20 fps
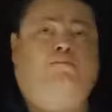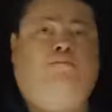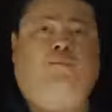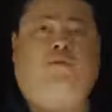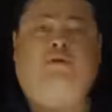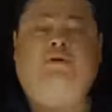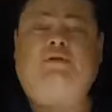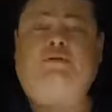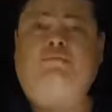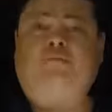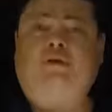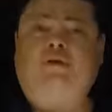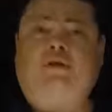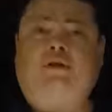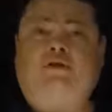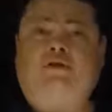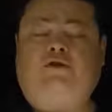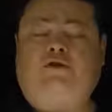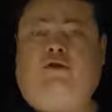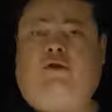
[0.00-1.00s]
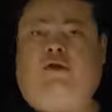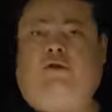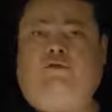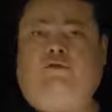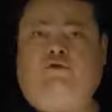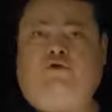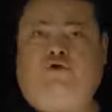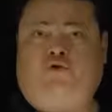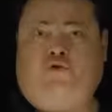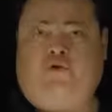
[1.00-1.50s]
possibilities
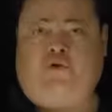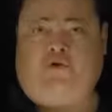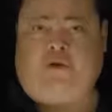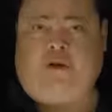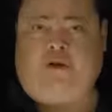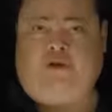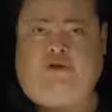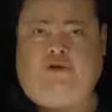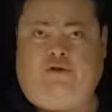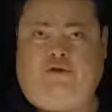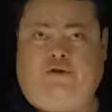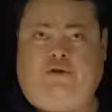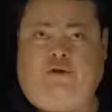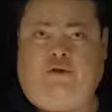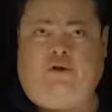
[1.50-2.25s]
of shooting range.